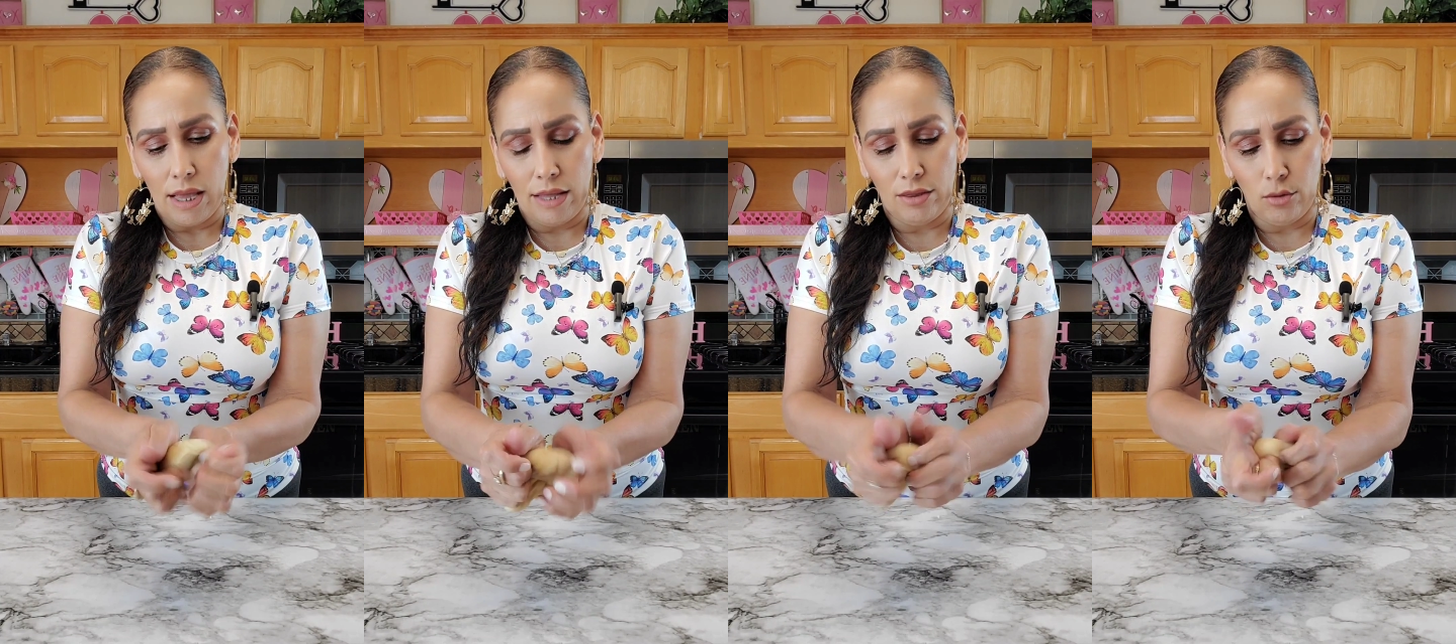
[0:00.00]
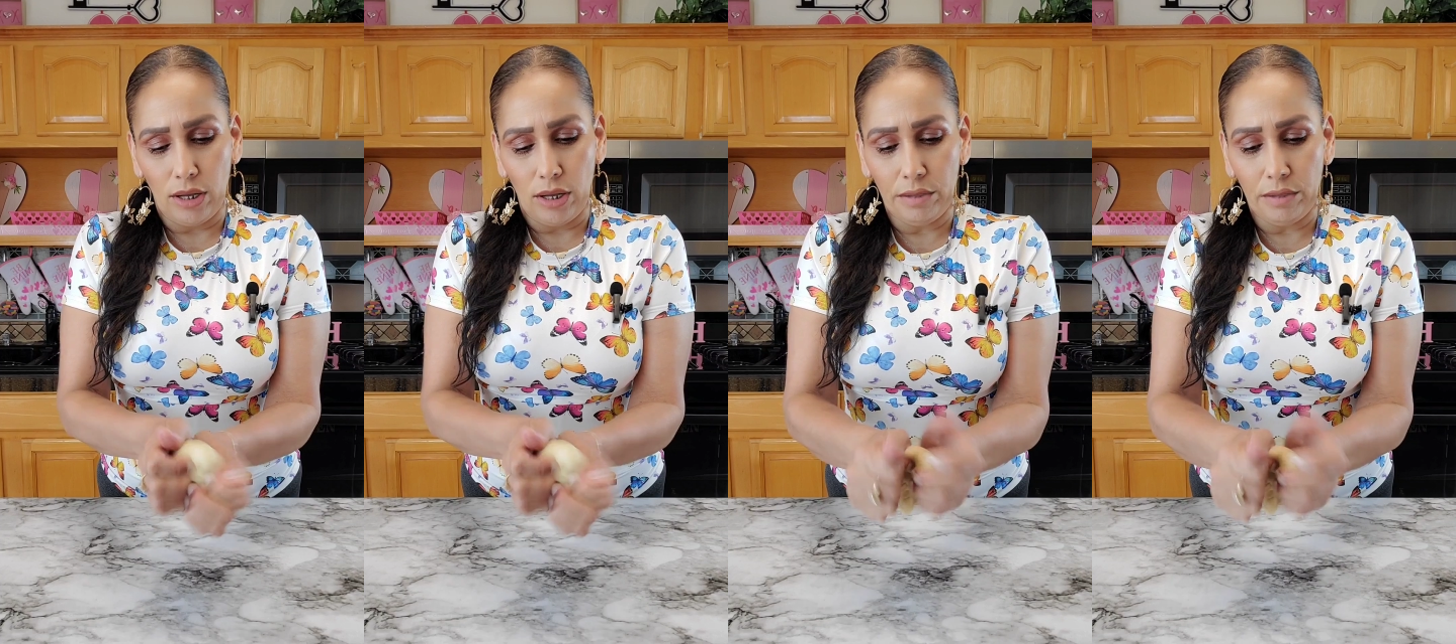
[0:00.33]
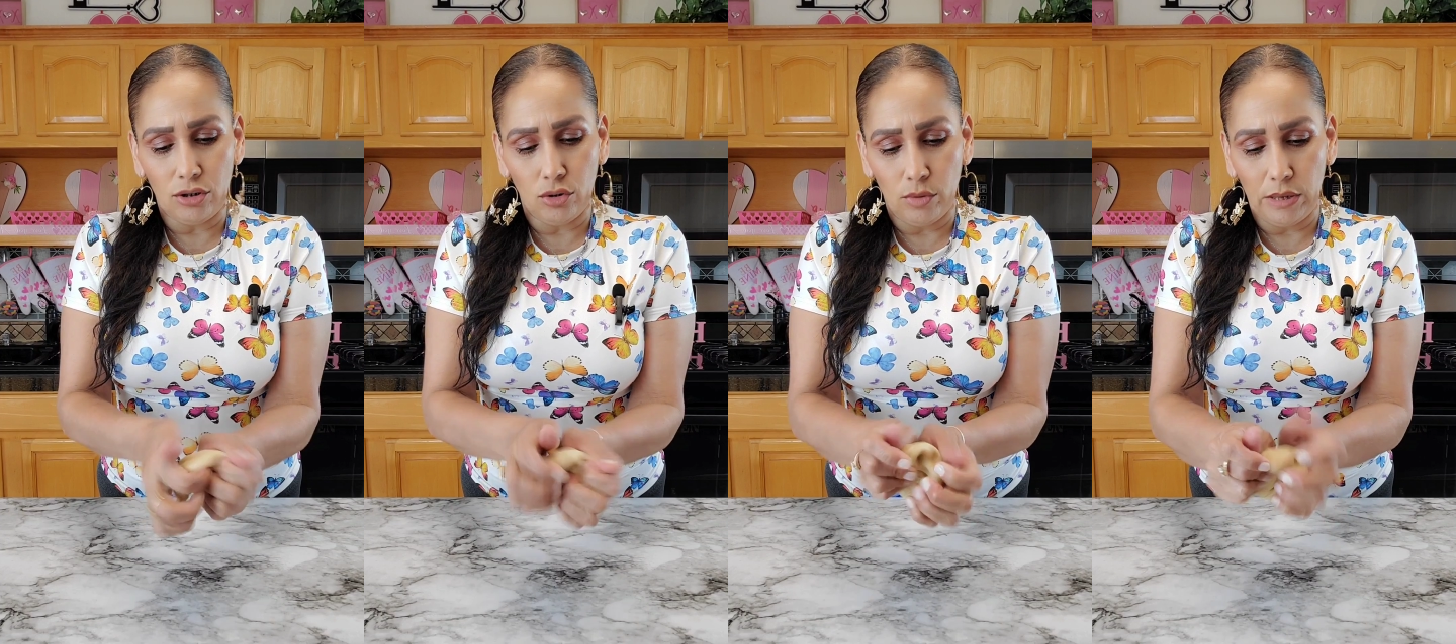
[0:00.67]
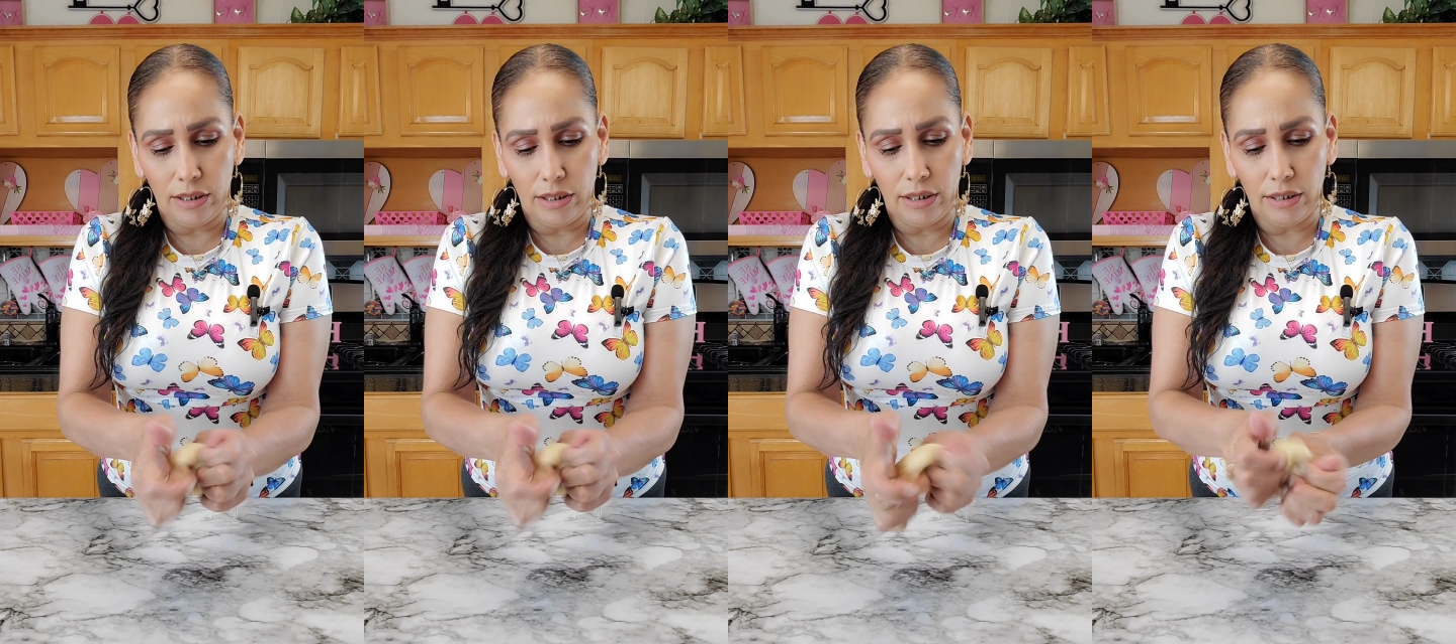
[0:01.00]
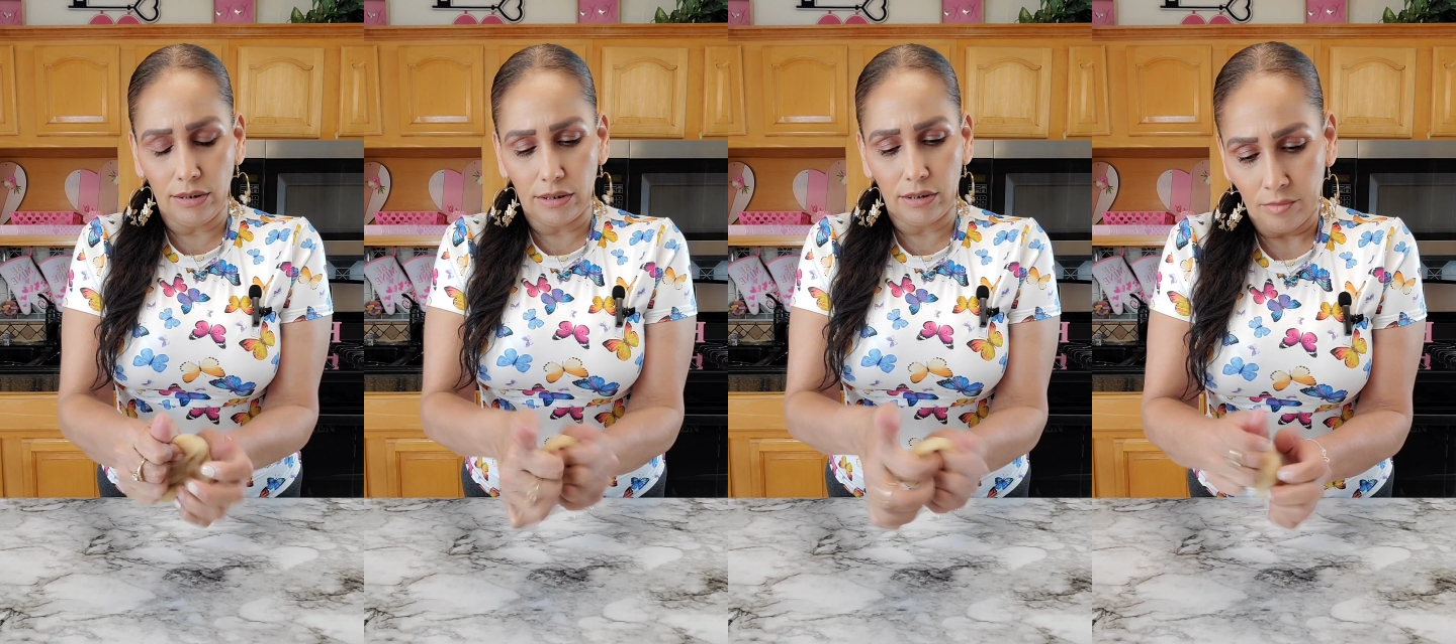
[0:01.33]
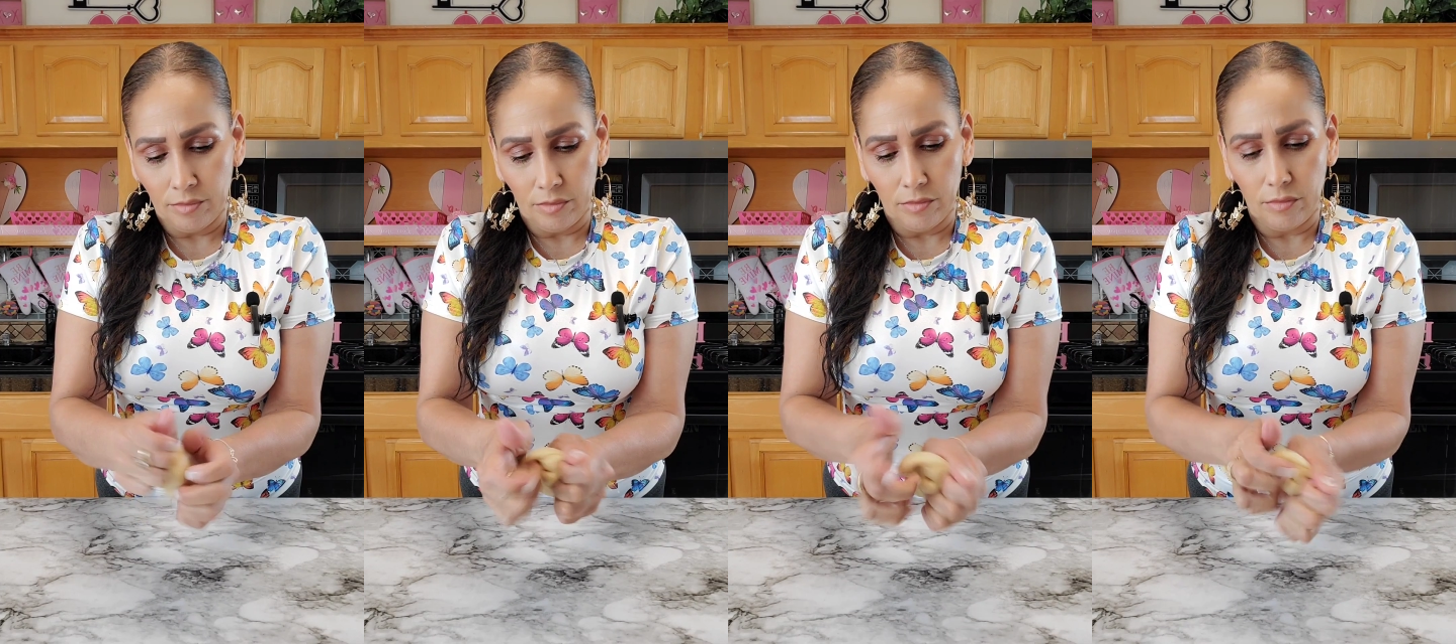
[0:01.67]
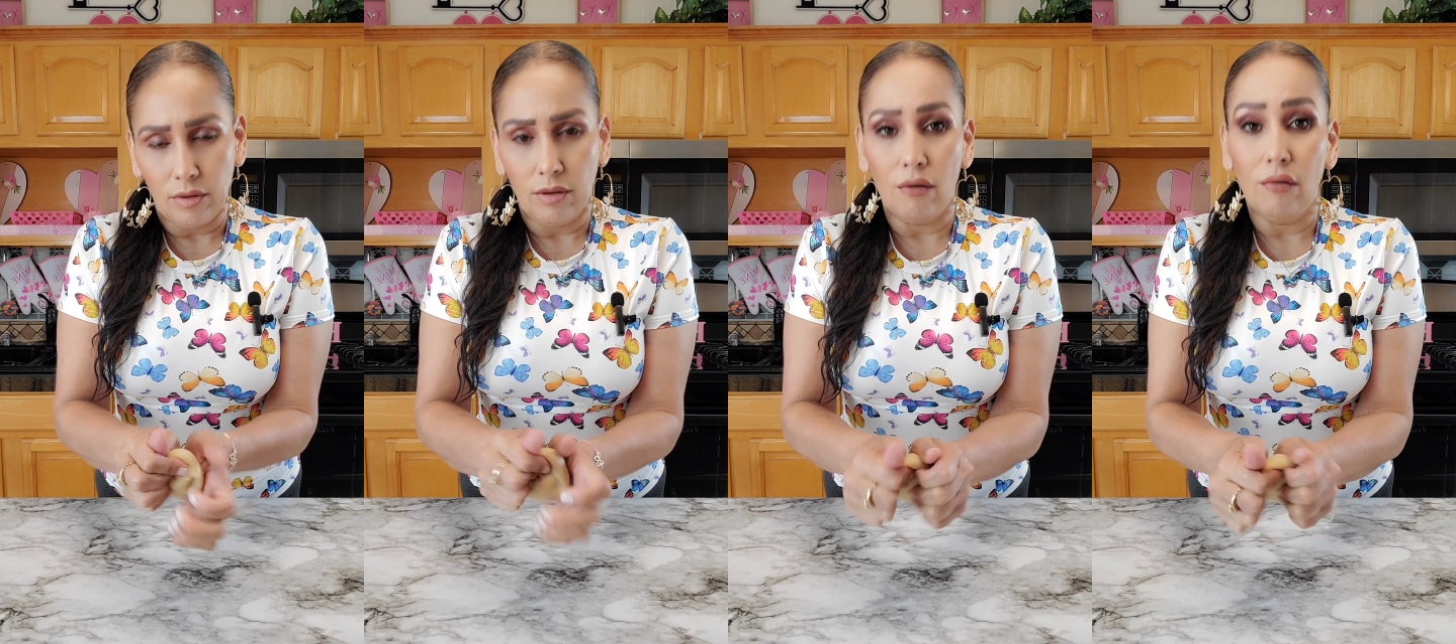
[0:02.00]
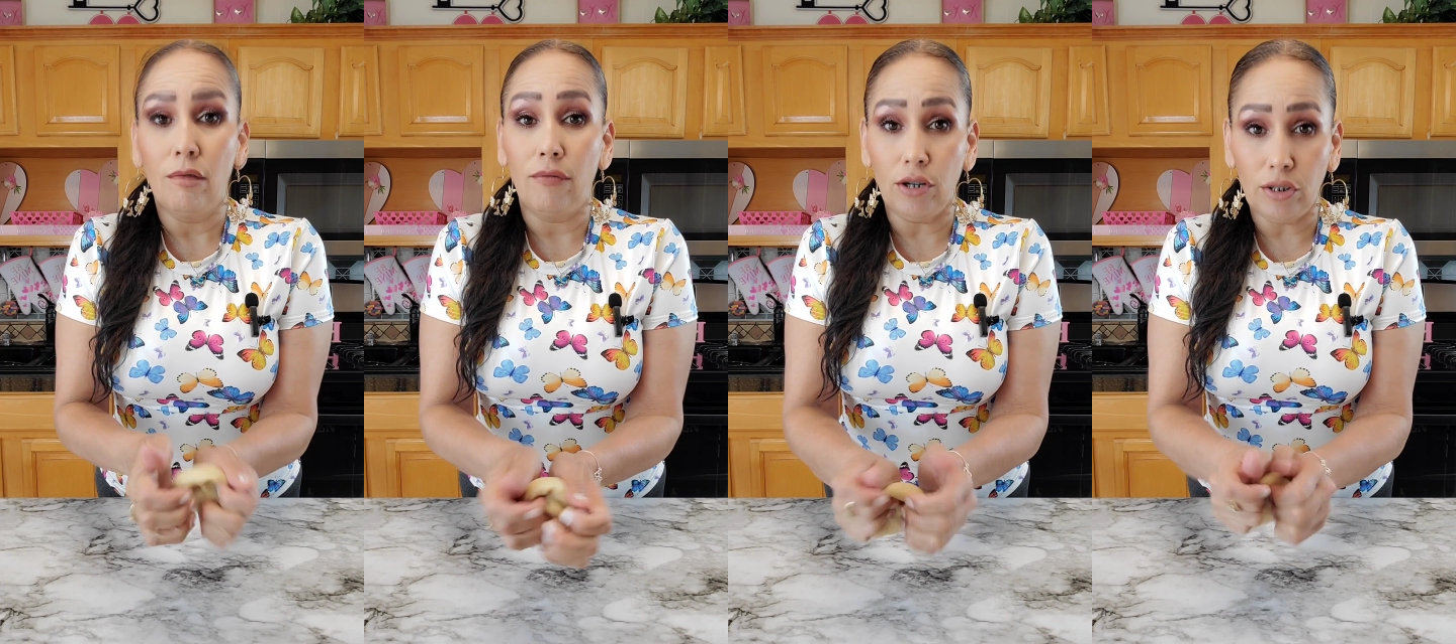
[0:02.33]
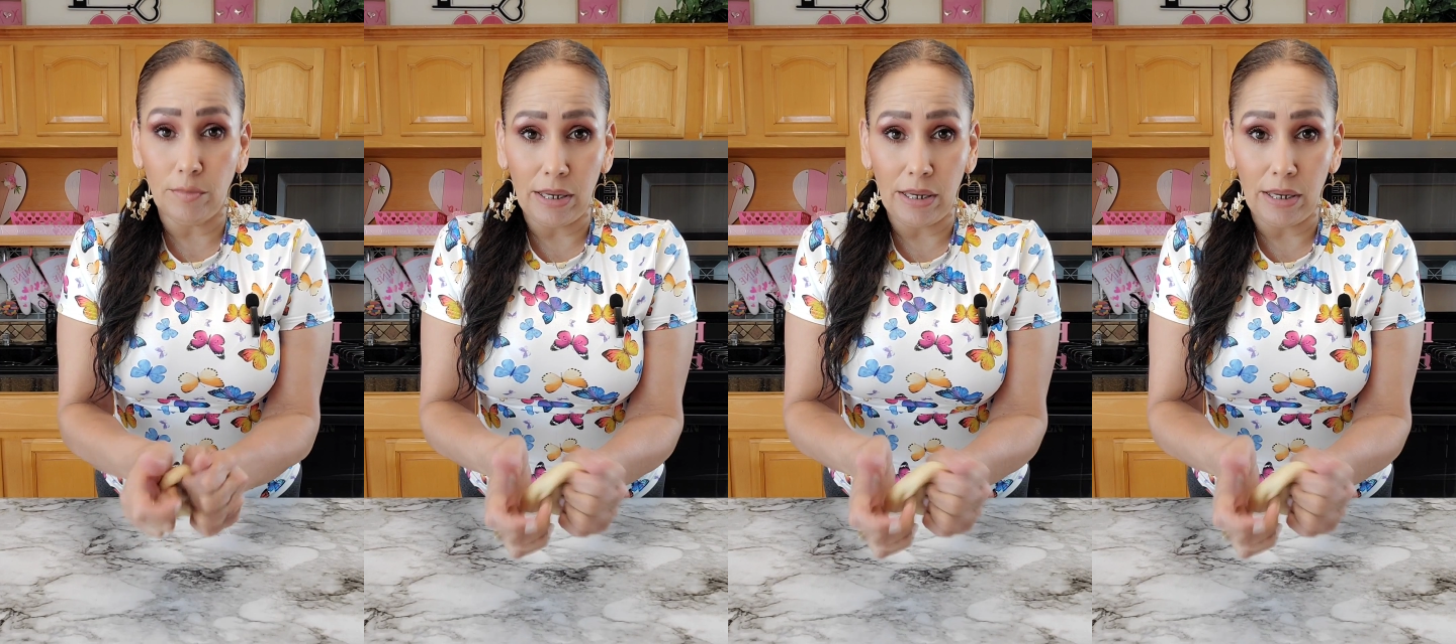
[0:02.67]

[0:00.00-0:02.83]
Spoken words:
And the way I'll be doing this, first